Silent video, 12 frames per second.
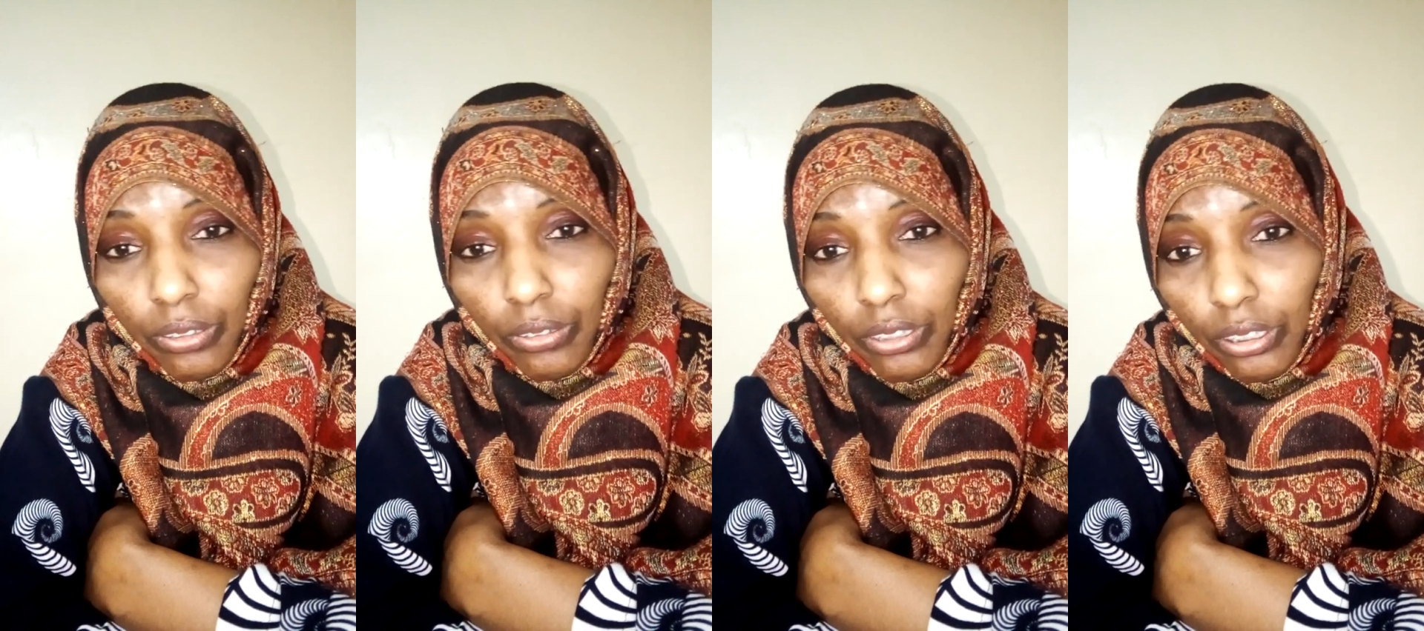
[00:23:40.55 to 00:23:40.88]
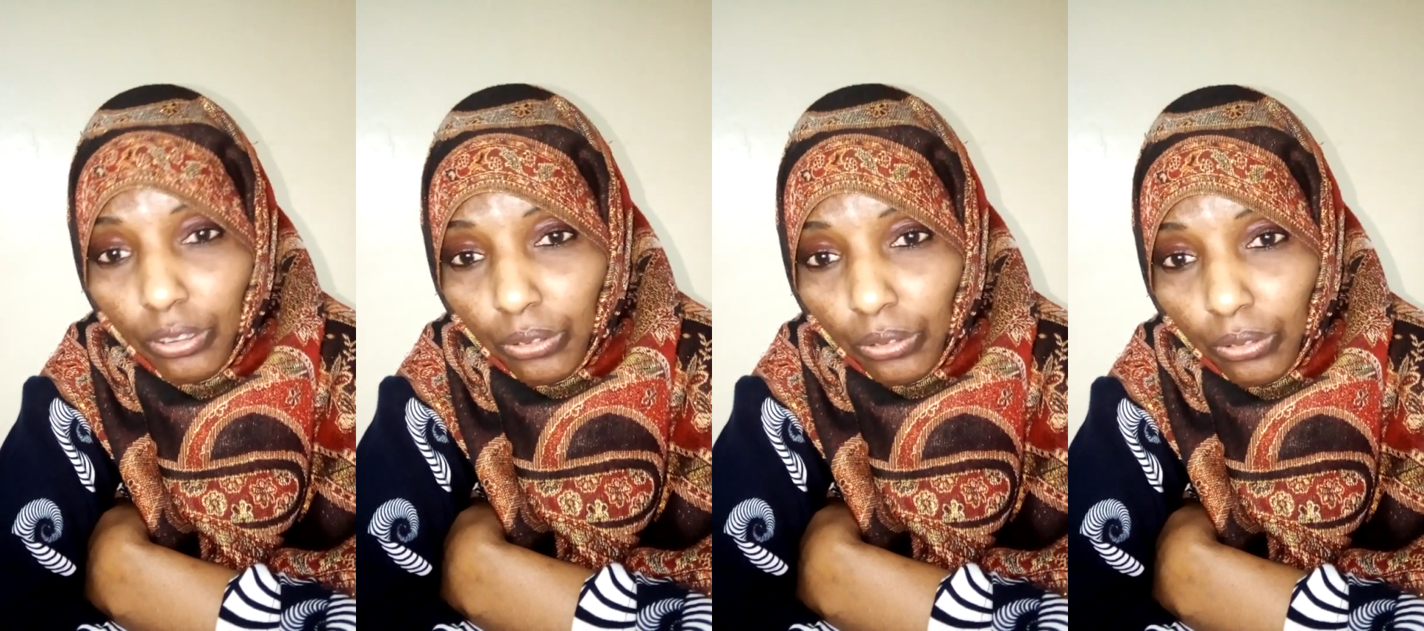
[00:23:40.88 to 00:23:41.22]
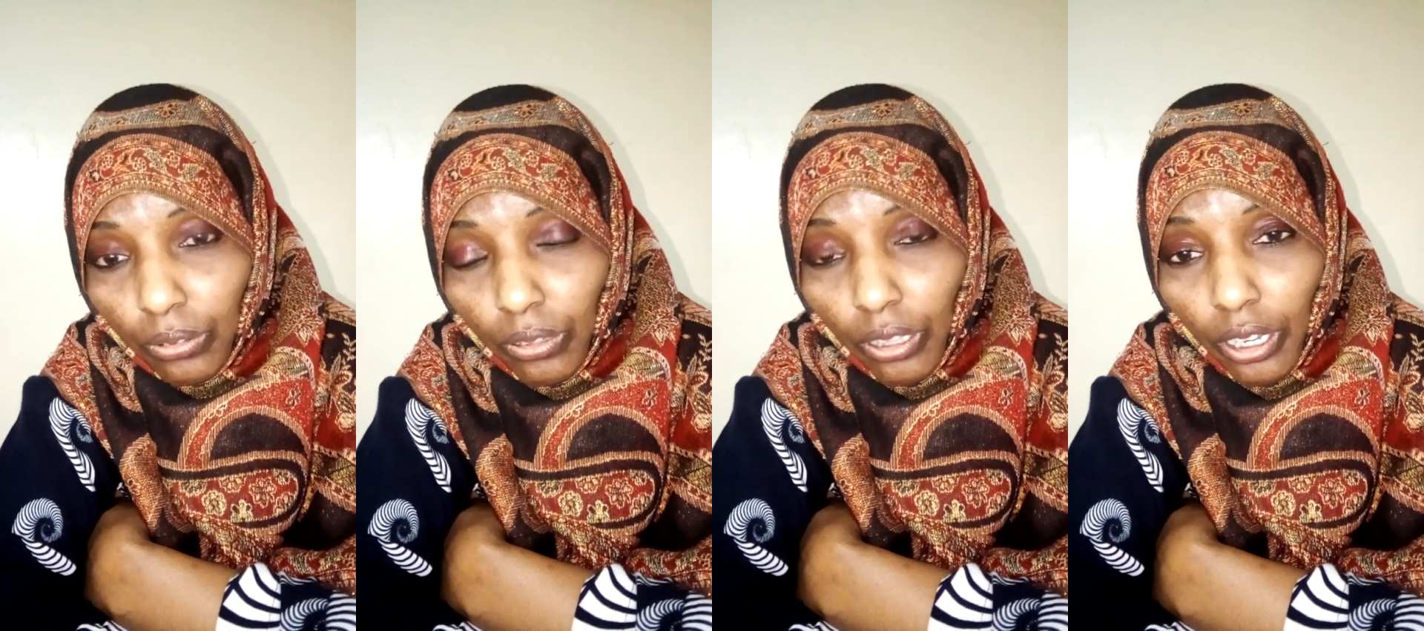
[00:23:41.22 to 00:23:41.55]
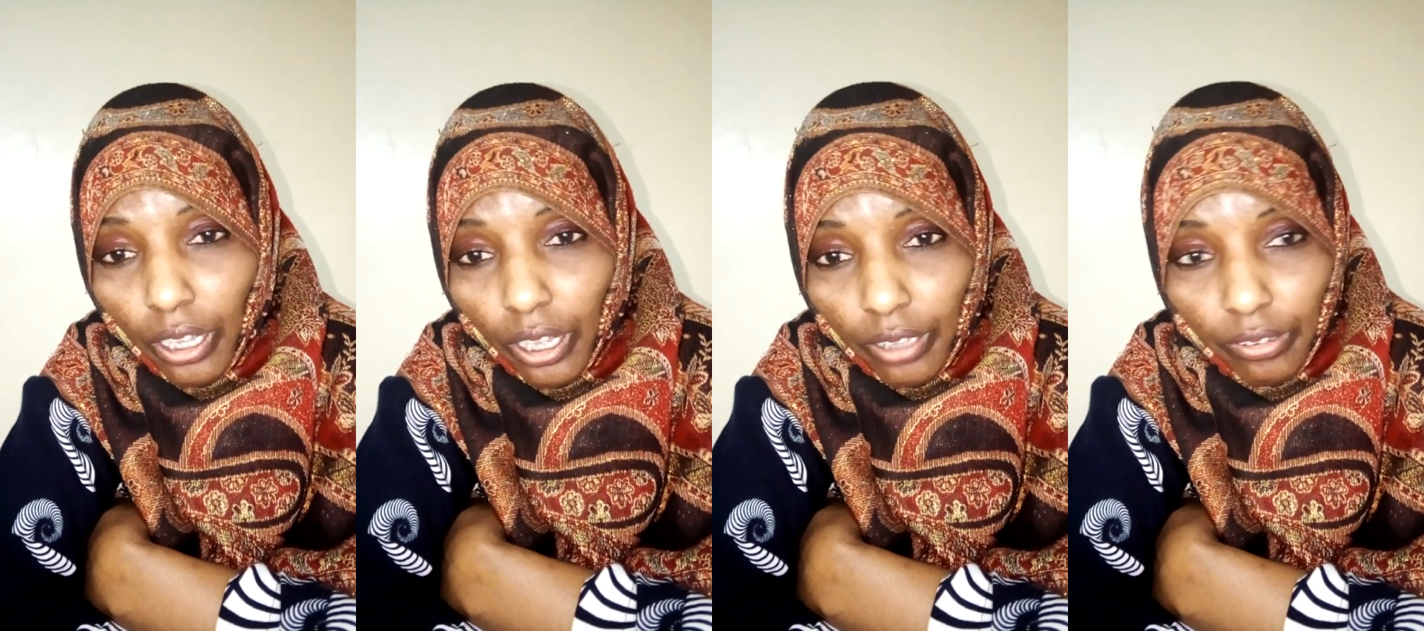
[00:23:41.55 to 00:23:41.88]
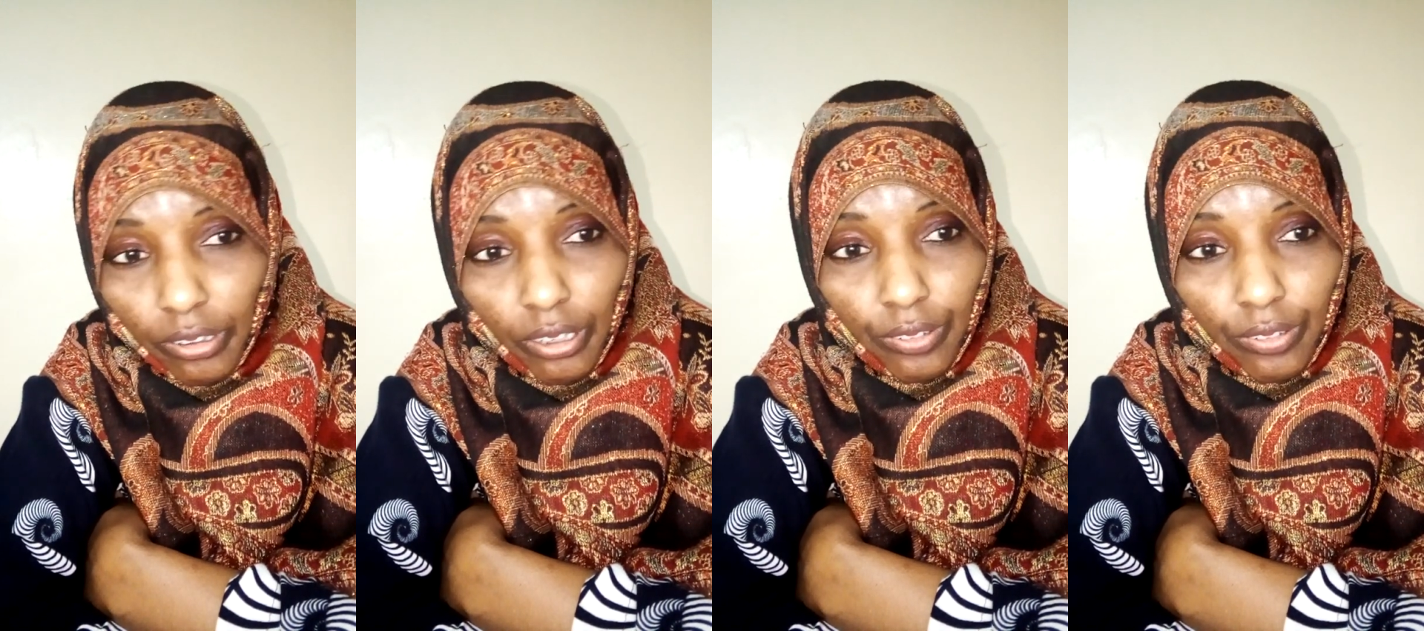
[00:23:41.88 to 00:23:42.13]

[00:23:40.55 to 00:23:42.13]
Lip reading: need to enhance their